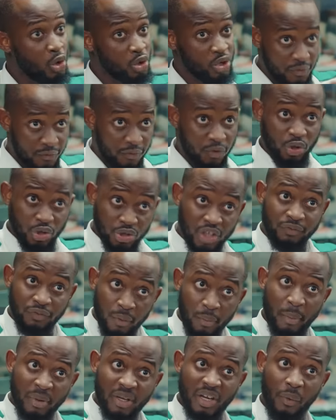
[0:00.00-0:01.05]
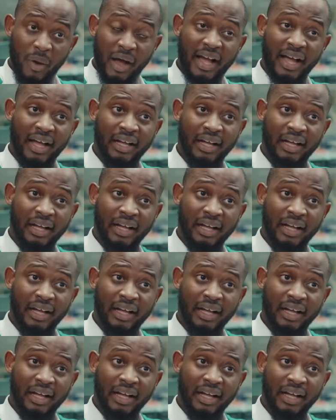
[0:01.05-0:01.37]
You dey follow trust fund baby, they work